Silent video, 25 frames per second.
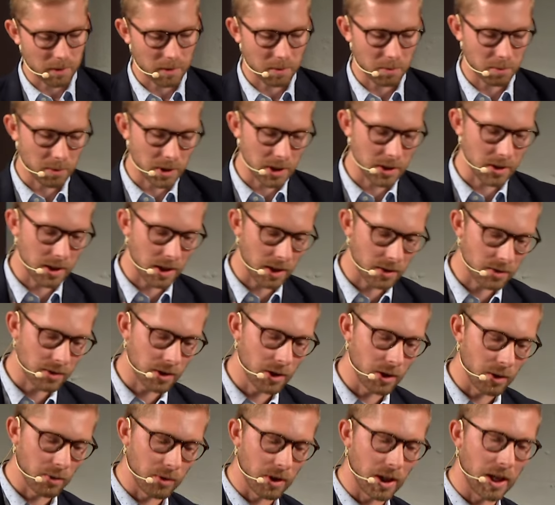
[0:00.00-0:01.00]
which says
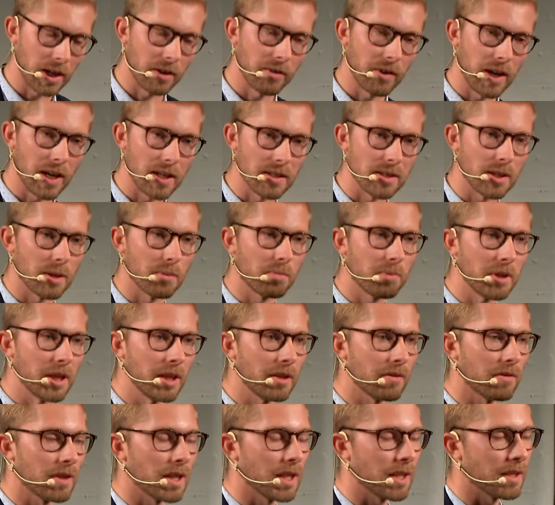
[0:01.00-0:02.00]
go live SAP
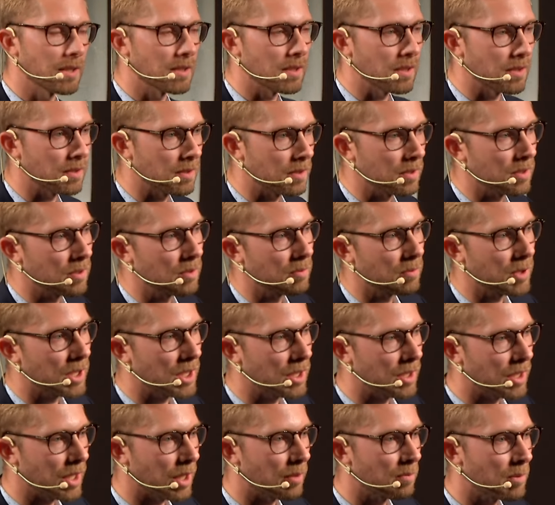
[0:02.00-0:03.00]
releases.
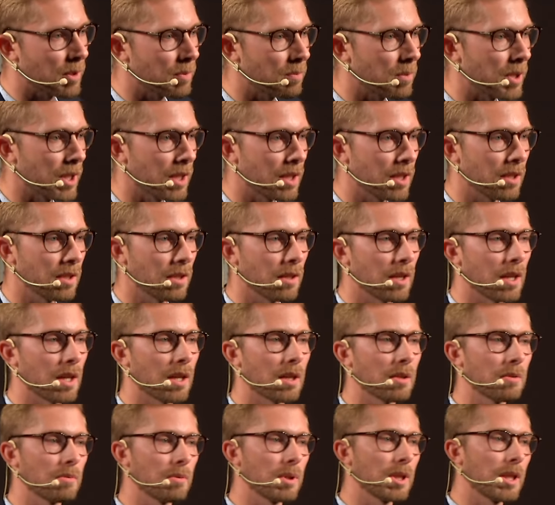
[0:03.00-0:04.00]
Within ABB
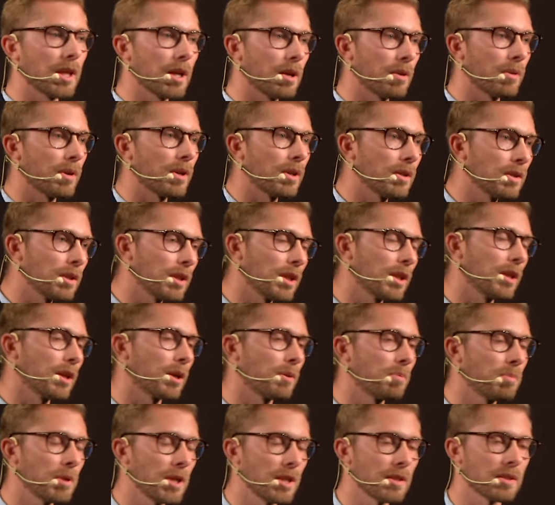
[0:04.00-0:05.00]
and with our
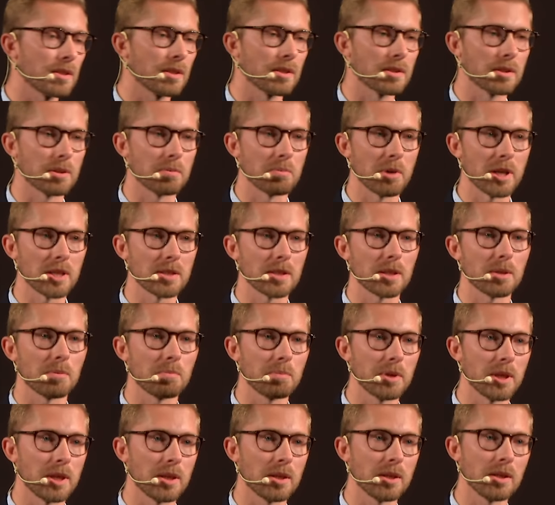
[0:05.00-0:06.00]
ERP system
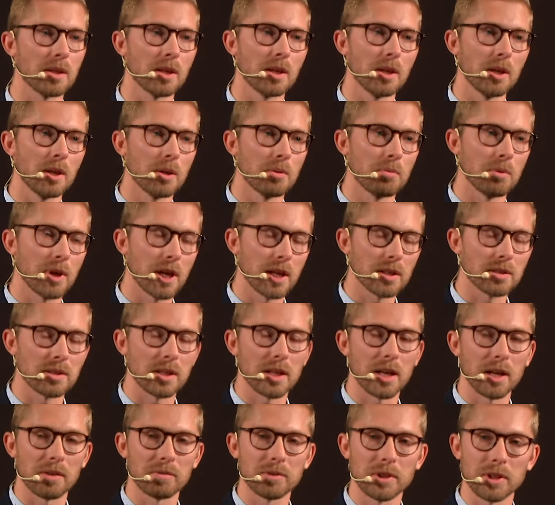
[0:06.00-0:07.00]
SAP, we actually
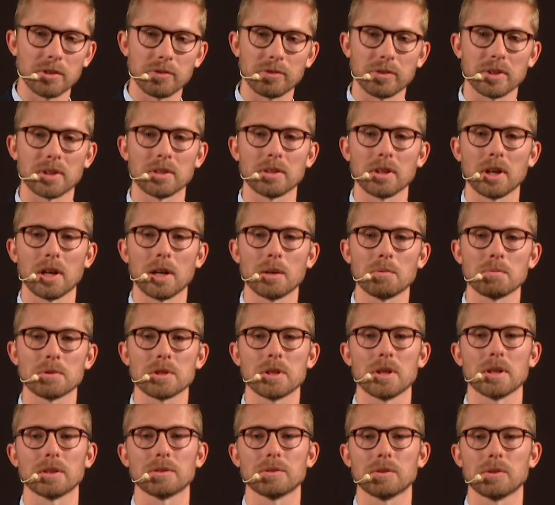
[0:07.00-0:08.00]
have different time
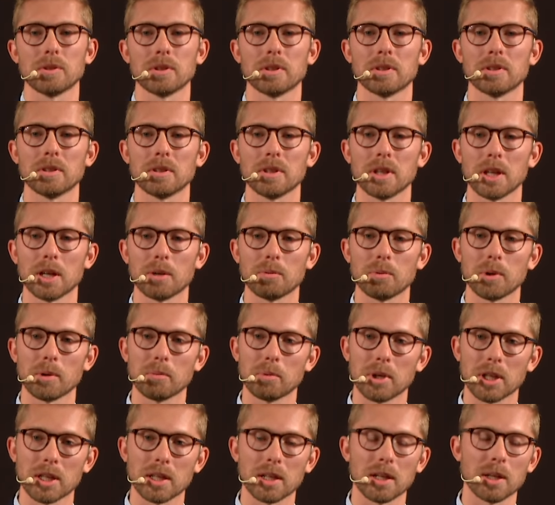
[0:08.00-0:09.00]
slots during the year where
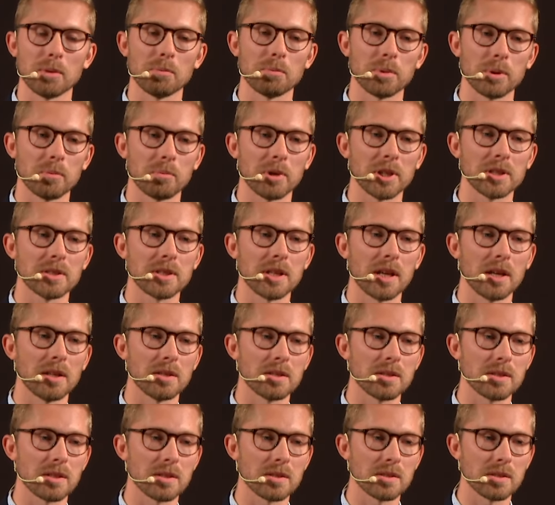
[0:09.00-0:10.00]
we can implement
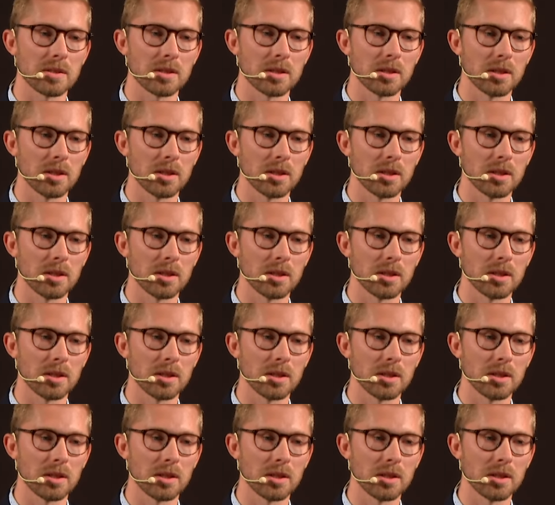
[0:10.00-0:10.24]
changes.